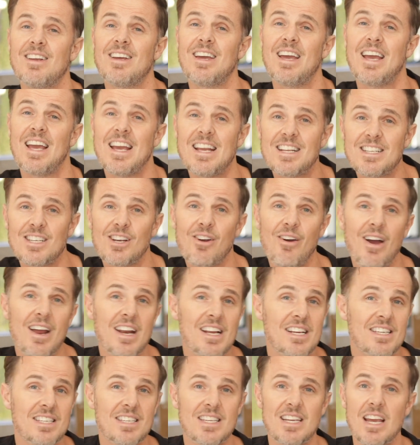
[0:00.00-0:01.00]
Integrating
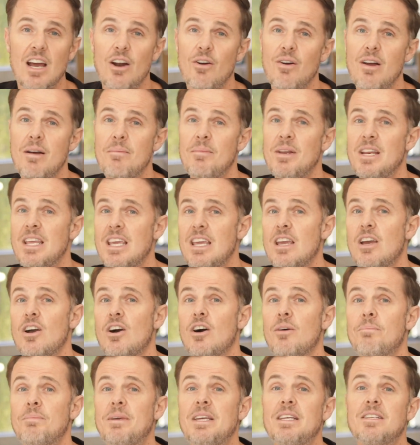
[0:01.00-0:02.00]
CRM and
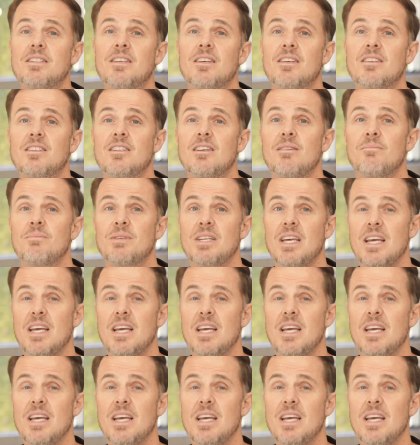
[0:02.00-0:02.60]
ERP systems